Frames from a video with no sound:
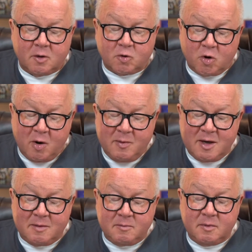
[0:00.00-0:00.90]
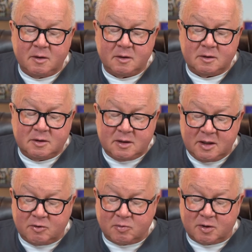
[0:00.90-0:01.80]
Chromium,
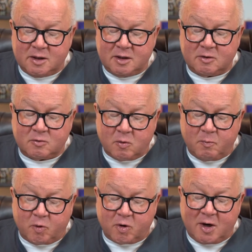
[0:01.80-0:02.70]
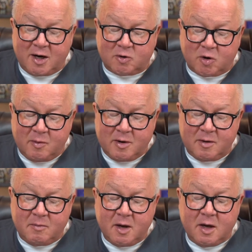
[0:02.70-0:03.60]
D3, borderline
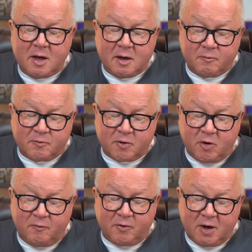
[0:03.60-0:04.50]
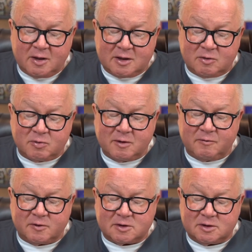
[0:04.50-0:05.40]
chromium, full on D3
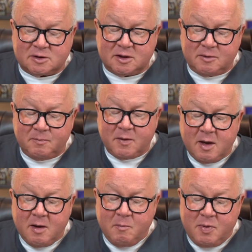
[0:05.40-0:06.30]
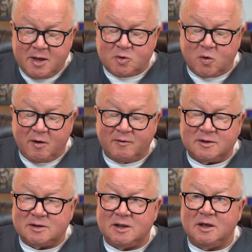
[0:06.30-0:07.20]
deficiency, B12, and
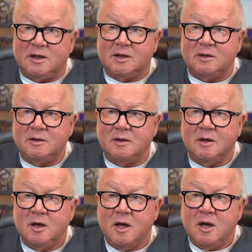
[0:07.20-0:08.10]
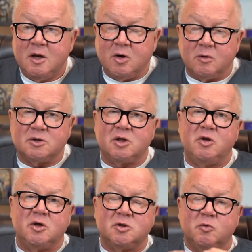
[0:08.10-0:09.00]
zinc. Mm-hmm. so
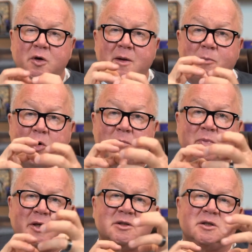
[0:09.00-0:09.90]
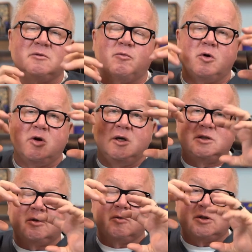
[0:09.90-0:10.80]
those are really important pieces for your
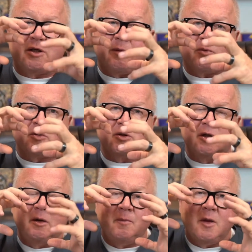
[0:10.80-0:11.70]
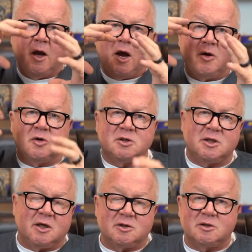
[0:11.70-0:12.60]
insulin receptors on your
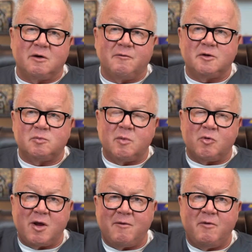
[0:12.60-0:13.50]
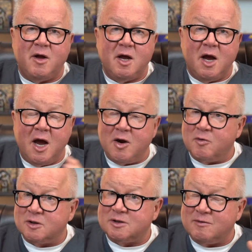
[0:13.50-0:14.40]
cell surface. Remember, you have
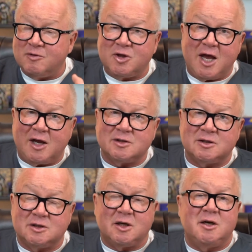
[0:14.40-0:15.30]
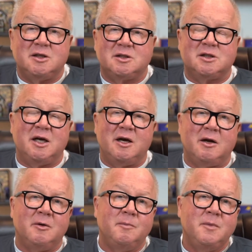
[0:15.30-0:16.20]
hundreds, even thousands on each
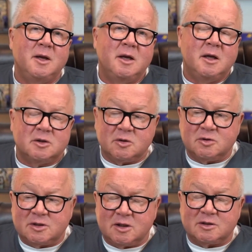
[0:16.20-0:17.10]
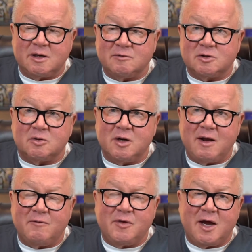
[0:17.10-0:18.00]
cell. Certain cells have certainly
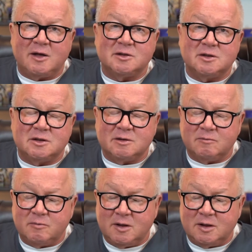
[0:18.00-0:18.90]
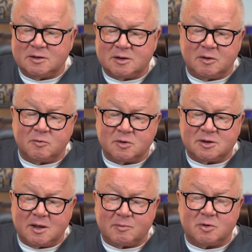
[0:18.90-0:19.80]
have thousands of insulin
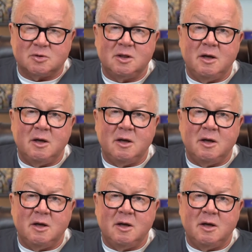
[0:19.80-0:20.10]
receptors,